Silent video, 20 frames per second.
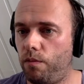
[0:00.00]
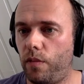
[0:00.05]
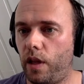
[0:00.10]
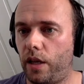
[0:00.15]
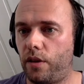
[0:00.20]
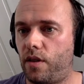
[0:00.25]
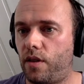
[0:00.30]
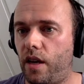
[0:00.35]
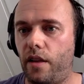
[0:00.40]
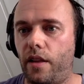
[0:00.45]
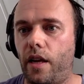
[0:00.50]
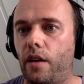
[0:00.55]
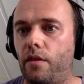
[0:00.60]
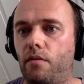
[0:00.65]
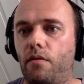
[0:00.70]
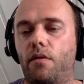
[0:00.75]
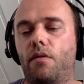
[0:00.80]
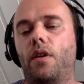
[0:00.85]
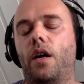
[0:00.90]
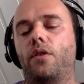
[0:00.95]
let's say
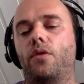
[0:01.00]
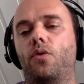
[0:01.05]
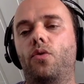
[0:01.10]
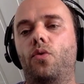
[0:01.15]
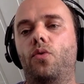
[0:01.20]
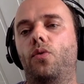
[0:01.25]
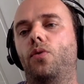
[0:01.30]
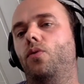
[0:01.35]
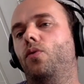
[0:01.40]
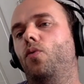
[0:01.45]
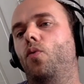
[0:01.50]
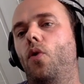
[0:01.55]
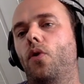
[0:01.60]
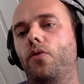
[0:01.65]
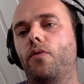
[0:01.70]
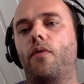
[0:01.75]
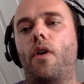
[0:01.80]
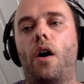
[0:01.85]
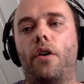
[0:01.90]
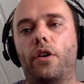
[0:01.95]
that that you, you
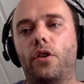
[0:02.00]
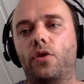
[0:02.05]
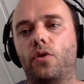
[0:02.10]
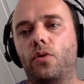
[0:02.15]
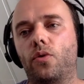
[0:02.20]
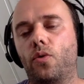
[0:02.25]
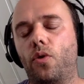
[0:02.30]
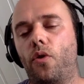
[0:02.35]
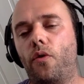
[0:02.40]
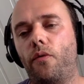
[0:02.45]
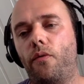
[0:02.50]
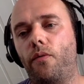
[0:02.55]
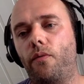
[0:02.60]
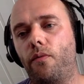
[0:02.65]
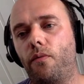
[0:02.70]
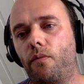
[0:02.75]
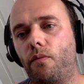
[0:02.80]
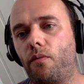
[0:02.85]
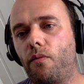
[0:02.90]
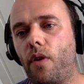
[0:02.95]
want varnish to sort of
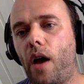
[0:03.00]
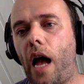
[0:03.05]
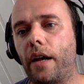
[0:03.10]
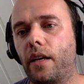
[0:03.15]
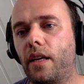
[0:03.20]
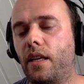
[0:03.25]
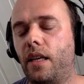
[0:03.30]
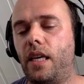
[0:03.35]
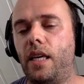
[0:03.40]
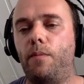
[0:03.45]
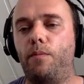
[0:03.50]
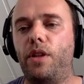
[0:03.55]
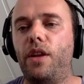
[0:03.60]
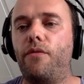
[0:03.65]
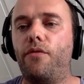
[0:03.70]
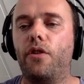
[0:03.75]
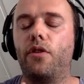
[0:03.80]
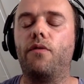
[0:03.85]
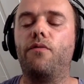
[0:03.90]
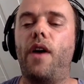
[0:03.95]
keep
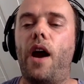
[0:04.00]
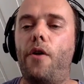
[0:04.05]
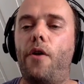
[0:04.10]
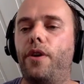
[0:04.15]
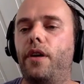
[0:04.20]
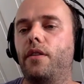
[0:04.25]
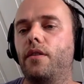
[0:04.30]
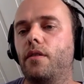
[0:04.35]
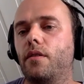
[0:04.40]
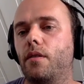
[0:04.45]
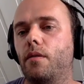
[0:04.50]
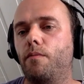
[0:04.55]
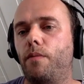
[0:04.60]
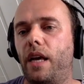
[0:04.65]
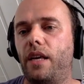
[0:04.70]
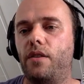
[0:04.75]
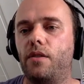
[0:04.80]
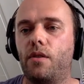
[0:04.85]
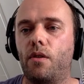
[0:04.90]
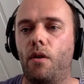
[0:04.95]
different variants
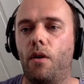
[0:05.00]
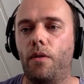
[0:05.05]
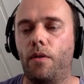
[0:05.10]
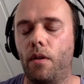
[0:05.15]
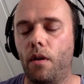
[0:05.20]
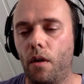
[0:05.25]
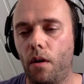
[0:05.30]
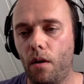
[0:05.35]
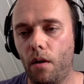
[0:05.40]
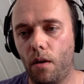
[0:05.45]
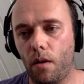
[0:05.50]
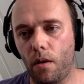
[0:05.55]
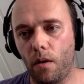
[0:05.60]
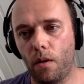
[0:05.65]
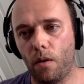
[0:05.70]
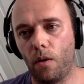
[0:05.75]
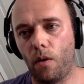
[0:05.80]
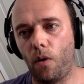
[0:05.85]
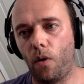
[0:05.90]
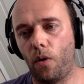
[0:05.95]
based on
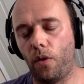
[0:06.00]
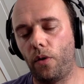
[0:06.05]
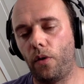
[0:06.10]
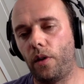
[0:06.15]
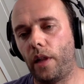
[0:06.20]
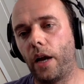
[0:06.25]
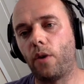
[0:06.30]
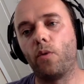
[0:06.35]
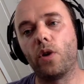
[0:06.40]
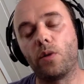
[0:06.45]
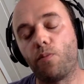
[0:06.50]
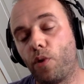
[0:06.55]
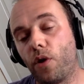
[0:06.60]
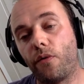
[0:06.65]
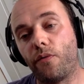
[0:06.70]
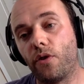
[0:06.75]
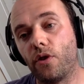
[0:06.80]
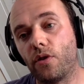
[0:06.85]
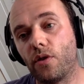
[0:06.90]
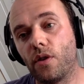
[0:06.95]
on language
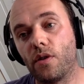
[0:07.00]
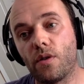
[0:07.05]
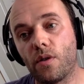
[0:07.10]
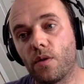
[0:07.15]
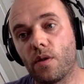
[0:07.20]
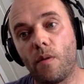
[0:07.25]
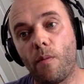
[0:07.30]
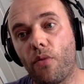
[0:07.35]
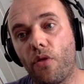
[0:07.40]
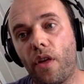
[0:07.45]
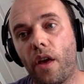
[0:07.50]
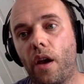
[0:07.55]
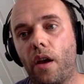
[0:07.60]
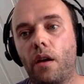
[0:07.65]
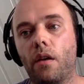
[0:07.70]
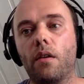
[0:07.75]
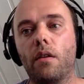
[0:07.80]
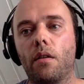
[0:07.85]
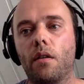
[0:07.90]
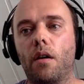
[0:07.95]
preferences or
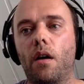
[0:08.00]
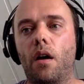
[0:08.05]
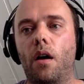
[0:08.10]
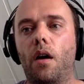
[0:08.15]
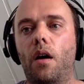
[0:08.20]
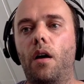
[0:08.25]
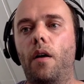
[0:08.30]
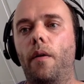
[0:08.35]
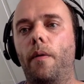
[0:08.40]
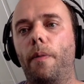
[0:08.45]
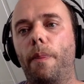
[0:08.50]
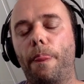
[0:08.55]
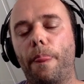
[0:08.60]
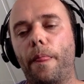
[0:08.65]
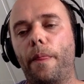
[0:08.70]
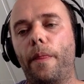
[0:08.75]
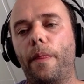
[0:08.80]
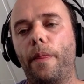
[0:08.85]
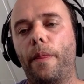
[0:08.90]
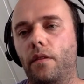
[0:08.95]
something, uh,
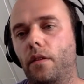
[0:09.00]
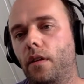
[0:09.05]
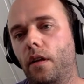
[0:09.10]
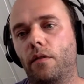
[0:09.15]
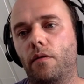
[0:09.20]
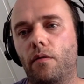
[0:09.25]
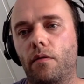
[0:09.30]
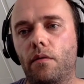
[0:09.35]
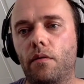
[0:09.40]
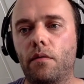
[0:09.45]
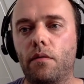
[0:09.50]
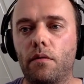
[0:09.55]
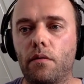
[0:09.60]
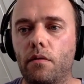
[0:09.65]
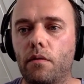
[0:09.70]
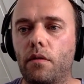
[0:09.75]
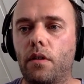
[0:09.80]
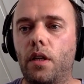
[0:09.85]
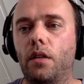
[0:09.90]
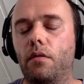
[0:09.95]
then then
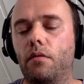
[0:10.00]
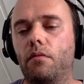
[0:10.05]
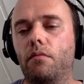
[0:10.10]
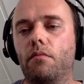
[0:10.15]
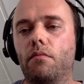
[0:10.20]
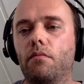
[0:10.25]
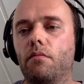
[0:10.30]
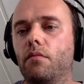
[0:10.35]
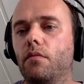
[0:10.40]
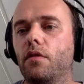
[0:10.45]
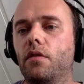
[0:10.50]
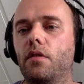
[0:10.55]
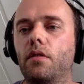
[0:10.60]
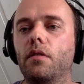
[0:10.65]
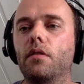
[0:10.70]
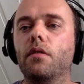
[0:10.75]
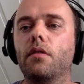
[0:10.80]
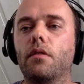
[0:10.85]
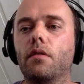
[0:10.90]
then